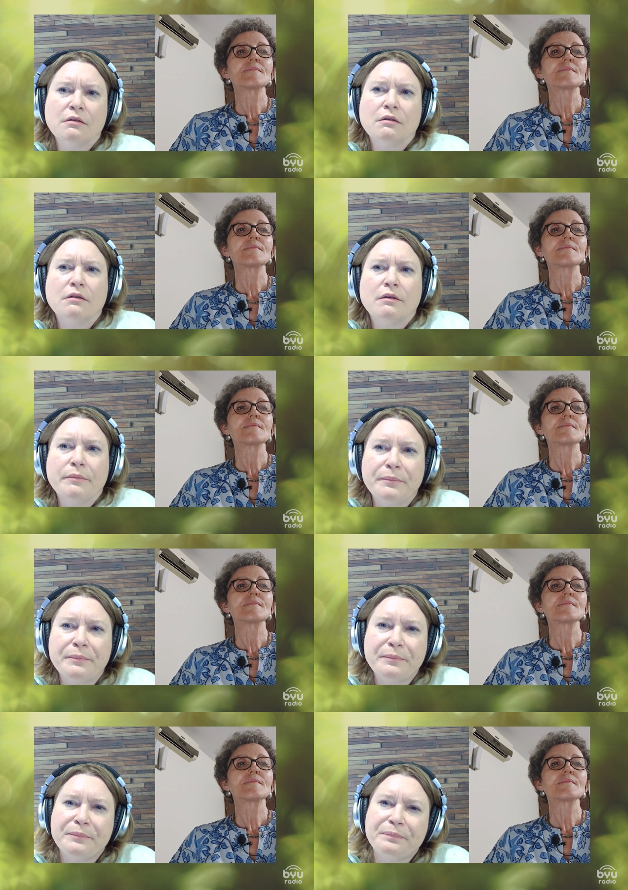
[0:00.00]

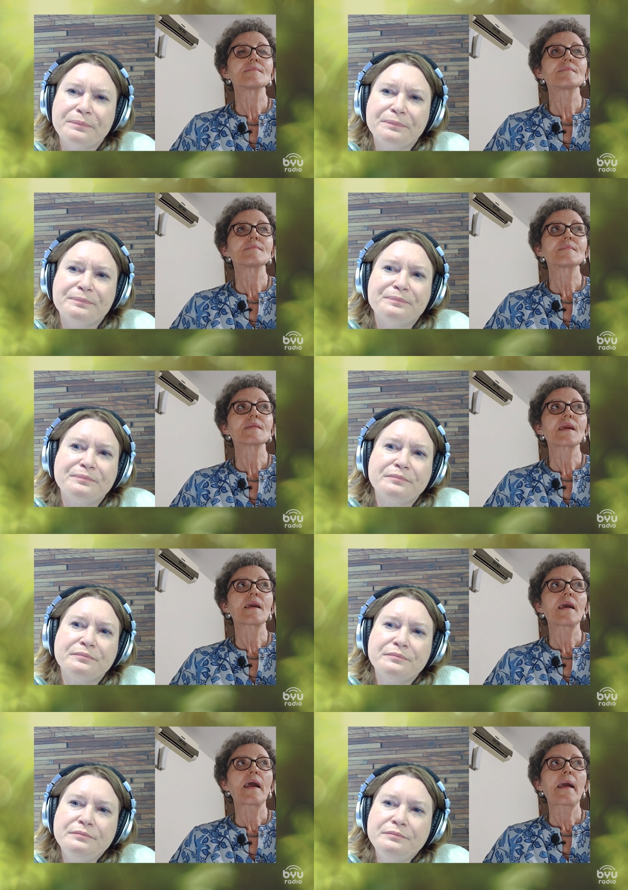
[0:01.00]

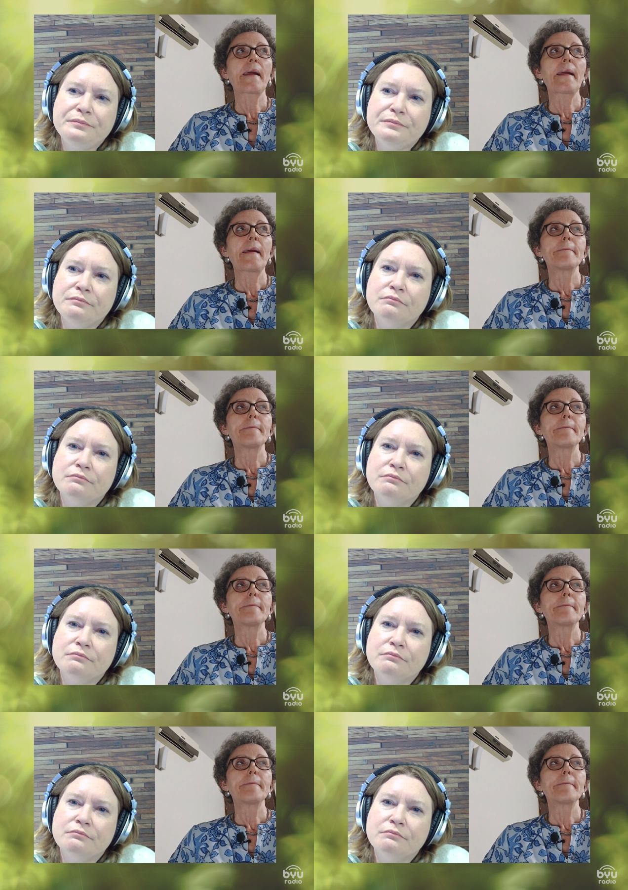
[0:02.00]
(no one is talking)